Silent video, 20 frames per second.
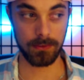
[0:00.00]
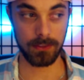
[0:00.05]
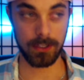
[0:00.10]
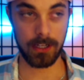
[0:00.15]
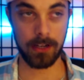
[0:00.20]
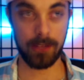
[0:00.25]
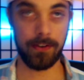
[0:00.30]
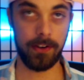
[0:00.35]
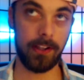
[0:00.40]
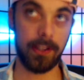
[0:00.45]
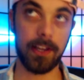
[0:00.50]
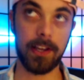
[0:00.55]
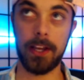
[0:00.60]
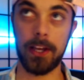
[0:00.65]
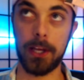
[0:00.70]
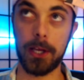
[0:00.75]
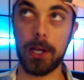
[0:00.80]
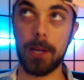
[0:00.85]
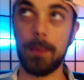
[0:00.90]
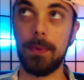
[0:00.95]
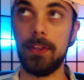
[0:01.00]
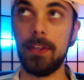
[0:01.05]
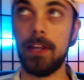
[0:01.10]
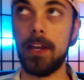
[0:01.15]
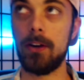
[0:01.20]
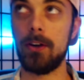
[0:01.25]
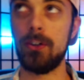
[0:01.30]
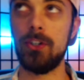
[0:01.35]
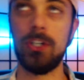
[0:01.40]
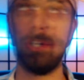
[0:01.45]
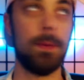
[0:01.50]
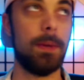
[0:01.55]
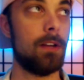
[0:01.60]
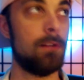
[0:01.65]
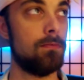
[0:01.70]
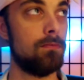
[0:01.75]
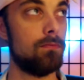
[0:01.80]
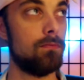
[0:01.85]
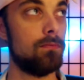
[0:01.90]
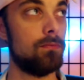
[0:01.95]
felt like a hiccup in the energy. I'm like,
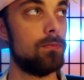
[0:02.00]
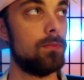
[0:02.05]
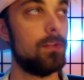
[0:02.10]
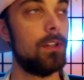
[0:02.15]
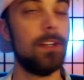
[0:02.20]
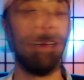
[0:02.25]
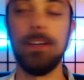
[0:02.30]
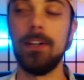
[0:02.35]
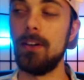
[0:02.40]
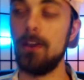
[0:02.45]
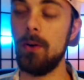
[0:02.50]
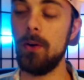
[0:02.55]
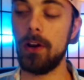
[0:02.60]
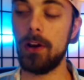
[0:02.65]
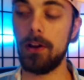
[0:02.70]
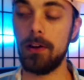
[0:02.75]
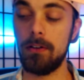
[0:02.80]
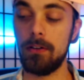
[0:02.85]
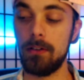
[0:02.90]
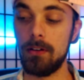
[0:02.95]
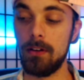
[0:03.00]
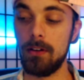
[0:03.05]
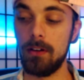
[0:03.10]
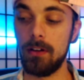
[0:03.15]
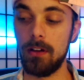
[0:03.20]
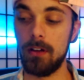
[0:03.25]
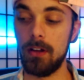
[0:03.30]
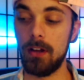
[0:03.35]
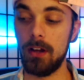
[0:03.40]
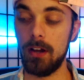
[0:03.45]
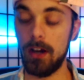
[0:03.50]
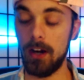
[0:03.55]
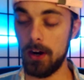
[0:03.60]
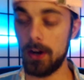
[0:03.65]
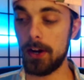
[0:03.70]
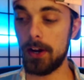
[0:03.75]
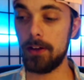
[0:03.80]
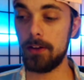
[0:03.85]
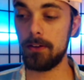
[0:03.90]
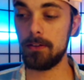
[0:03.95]
okay, all
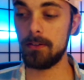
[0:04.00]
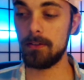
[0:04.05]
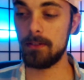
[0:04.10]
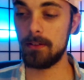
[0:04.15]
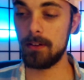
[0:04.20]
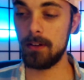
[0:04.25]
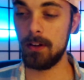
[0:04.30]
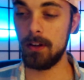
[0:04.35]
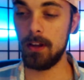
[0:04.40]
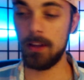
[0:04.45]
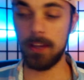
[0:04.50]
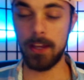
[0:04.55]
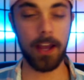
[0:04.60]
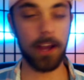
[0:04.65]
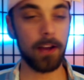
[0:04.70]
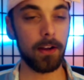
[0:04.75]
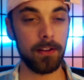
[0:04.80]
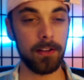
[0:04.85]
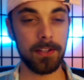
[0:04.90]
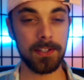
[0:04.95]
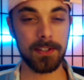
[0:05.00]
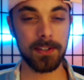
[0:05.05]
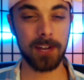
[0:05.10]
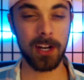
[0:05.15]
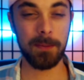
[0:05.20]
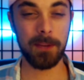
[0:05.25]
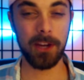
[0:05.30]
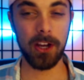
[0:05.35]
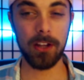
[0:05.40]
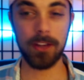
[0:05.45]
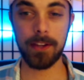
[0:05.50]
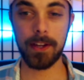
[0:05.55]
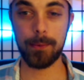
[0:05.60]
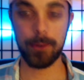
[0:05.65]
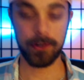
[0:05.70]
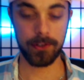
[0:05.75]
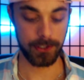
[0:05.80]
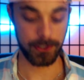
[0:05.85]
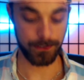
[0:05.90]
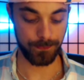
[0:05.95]
right. Yeah, this is going to be good,
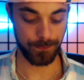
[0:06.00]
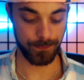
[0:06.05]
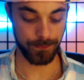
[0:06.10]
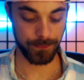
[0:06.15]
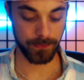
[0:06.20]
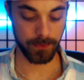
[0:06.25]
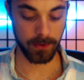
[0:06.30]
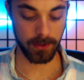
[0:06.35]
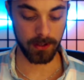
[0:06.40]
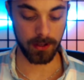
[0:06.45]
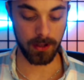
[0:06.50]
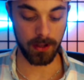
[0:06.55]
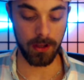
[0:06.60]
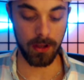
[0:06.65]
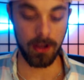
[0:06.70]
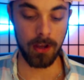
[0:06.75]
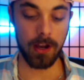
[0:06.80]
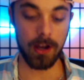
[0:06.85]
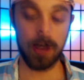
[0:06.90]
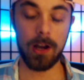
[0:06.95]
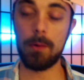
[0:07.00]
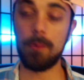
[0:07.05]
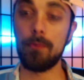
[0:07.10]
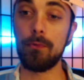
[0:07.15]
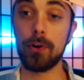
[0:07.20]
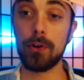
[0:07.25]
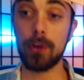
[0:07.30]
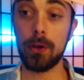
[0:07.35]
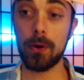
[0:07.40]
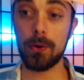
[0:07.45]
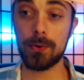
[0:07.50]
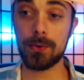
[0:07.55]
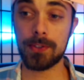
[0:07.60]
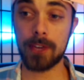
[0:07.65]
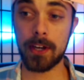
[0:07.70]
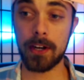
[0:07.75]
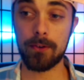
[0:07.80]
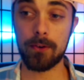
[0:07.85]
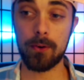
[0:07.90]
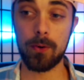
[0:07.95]
Libras. For those
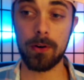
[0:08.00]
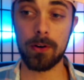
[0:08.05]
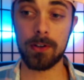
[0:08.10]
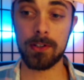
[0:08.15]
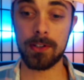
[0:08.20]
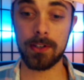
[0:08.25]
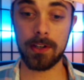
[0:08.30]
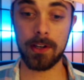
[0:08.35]
that, of course,